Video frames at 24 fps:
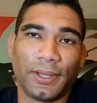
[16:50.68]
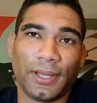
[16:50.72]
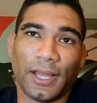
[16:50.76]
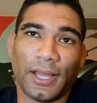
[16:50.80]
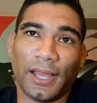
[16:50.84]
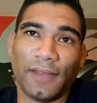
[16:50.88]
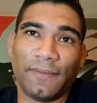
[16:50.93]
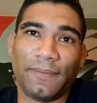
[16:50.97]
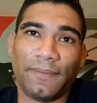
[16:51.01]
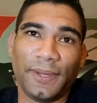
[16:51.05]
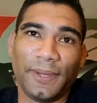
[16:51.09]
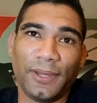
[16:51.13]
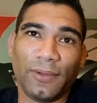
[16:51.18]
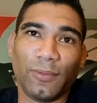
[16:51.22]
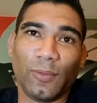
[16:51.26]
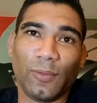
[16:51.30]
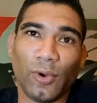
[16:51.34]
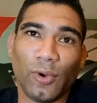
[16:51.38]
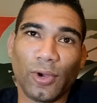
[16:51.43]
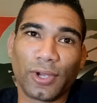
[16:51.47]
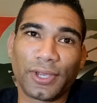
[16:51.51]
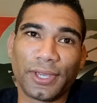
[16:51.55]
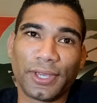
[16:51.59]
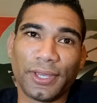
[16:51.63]
I've been
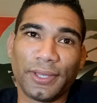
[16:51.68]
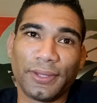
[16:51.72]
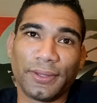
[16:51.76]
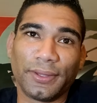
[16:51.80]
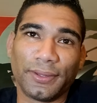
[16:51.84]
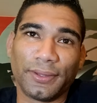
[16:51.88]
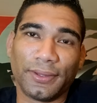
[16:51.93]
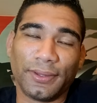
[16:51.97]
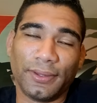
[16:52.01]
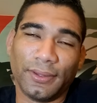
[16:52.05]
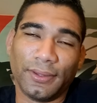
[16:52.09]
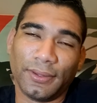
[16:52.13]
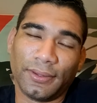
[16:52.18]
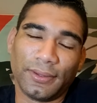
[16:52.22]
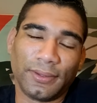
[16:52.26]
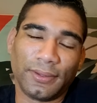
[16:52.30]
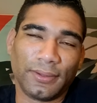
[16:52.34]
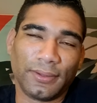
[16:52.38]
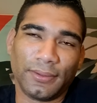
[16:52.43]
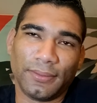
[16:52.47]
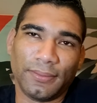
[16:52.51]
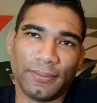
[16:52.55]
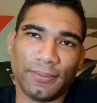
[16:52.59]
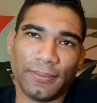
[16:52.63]
working
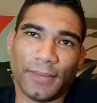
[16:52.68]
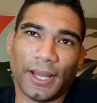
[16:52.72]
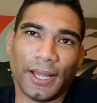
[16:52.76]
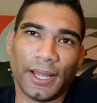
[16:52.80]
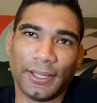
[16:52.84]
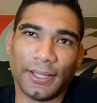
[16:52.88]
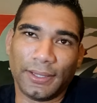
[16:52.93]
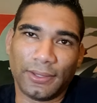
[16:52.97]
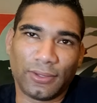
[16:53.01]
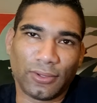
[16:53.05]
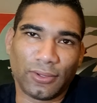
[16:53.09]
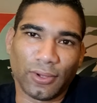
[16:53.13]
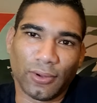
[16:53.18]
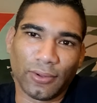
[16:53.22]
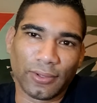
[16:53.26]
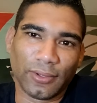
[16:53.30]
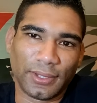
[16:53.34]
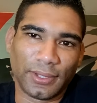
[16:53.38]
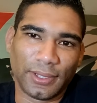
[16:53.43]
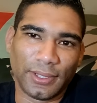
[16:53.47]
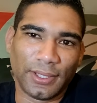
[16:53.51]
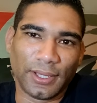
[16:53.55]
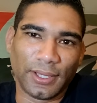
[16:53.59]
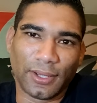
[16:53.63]
toward
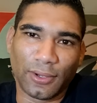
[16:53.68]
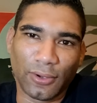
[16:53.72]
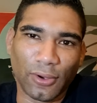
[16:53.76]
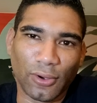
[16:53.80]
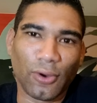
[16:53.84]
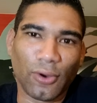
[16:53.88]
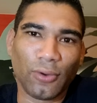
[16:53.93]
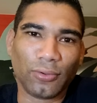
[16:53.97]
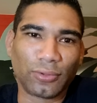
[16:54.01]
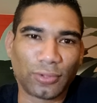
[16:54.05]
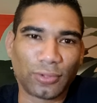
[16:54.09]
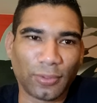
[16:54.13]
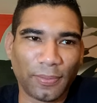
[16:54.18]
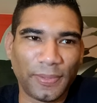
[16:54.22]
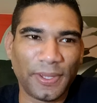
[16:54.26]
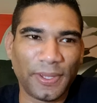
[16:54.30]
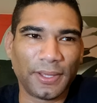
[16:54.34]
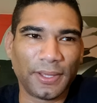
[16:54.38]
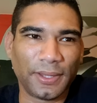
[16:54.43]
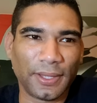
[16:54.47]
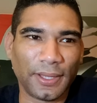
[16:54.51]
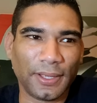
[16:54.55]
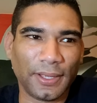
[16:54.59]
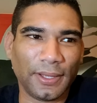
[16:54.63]
the goal to
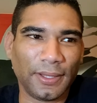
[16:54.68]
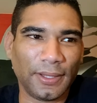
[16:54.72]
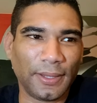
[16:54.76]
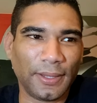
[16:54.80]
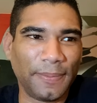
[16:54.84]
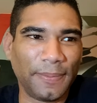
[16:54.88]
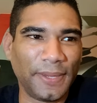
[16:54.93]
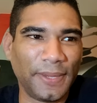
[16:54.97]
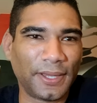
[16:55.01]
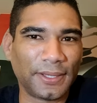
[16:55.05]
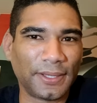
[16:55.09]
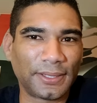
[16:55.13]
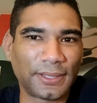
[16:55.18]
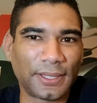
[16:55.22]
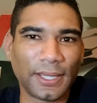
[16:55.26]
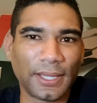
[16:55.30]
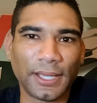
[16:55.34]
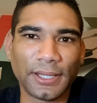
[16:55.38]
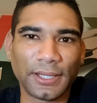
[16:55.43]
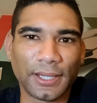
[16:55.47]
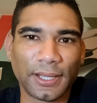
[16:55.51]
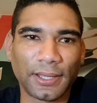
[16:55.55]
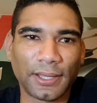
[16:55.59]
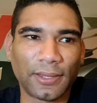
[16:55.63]
be on the biggest
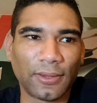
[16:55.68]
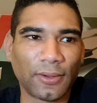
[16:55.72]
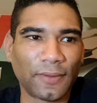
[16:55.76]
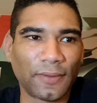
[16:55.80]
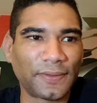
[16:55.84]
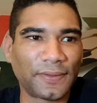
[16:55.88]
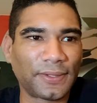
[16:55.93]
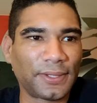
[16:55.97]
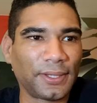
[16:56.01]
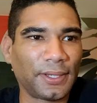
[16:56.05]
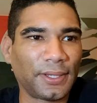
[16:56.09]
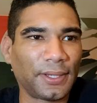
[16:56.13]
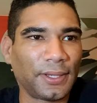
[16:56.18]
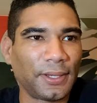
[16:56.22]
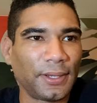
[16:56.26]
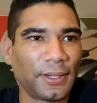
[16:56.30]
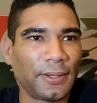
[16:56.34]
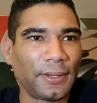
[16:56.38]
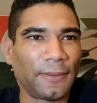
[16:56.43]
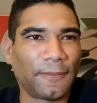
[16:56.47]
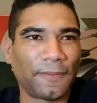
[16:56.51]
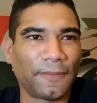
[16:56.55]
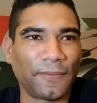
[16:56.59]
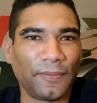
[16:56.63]
stage like UFC
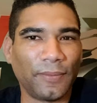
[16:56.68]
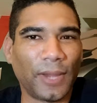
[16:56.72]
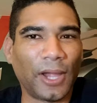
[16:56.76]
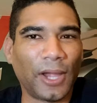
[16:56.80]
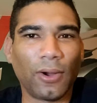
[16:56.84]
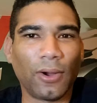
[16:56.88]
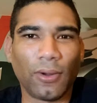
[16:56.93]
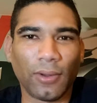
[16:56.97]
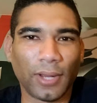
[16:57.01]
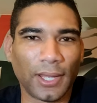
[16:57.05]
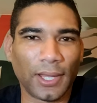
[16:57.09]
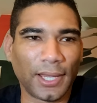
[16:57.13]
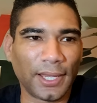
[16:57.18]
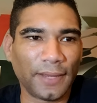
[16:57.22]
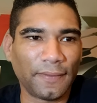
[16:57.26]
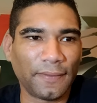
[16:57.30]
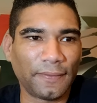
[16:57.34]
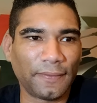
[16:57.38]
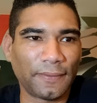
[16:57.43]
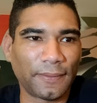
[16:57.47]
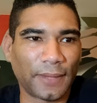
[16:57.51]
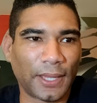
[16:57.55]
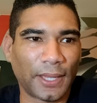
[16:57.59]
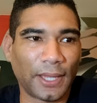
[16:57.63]
my whole life.